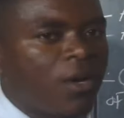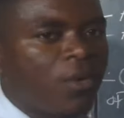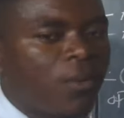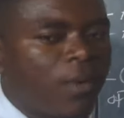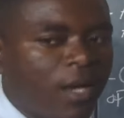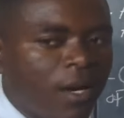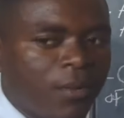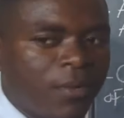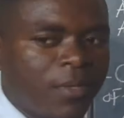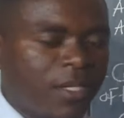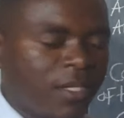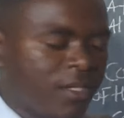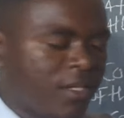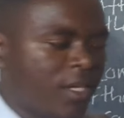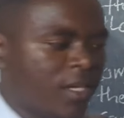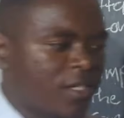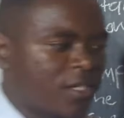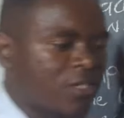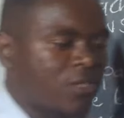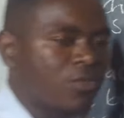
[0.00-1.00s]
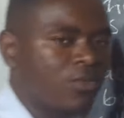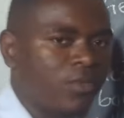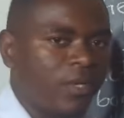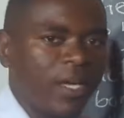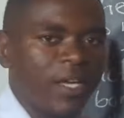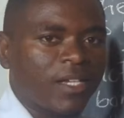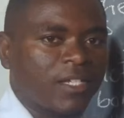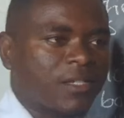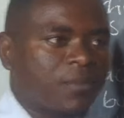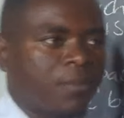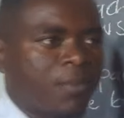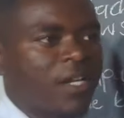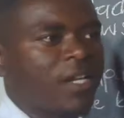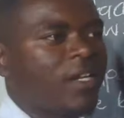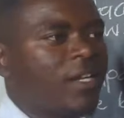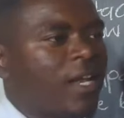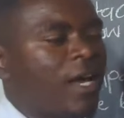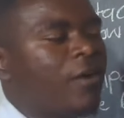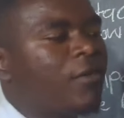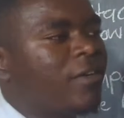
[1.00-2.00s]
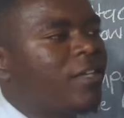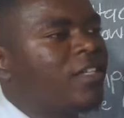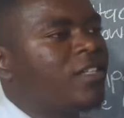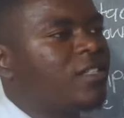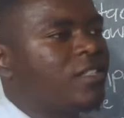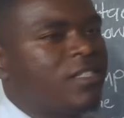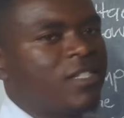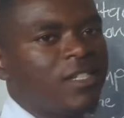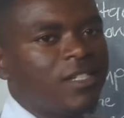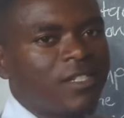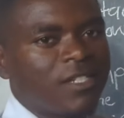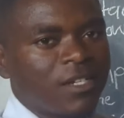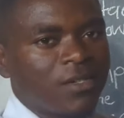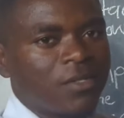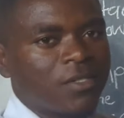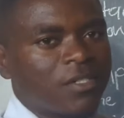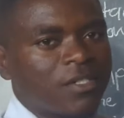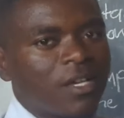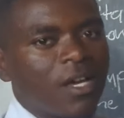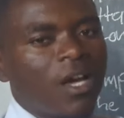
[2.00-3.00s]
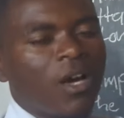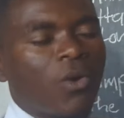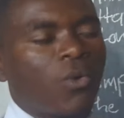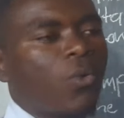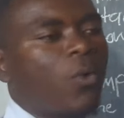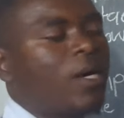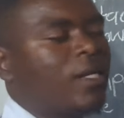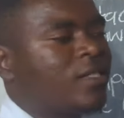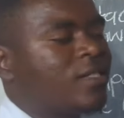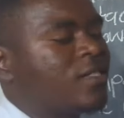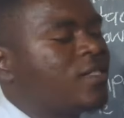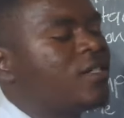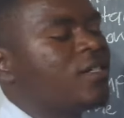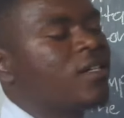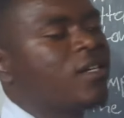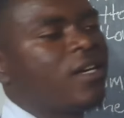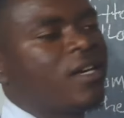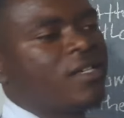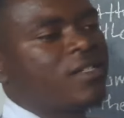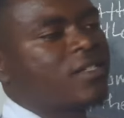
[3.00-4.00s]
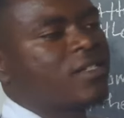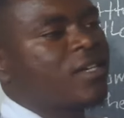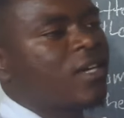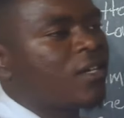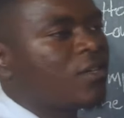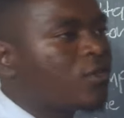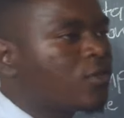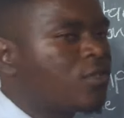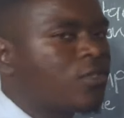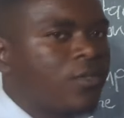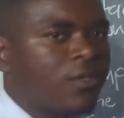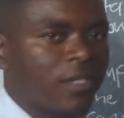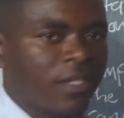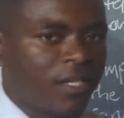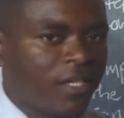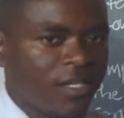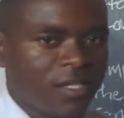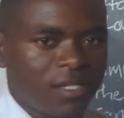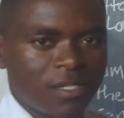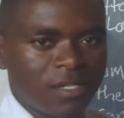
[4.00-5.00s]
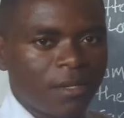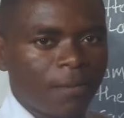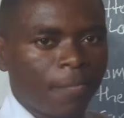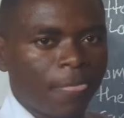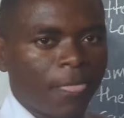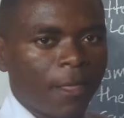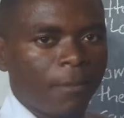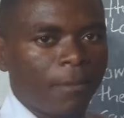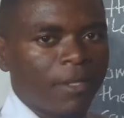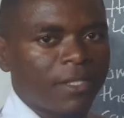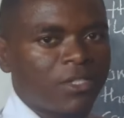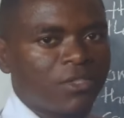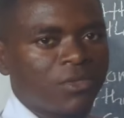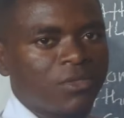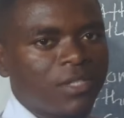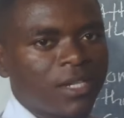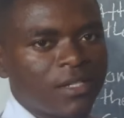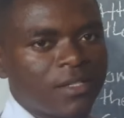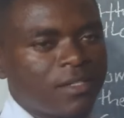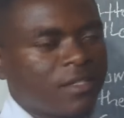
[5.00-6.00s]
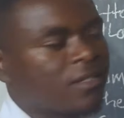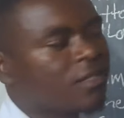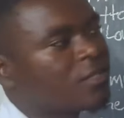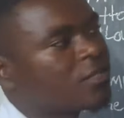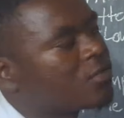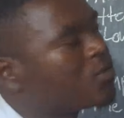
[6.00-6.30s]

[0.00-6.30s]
where we get to explain now in details what a skeleton is. But you just need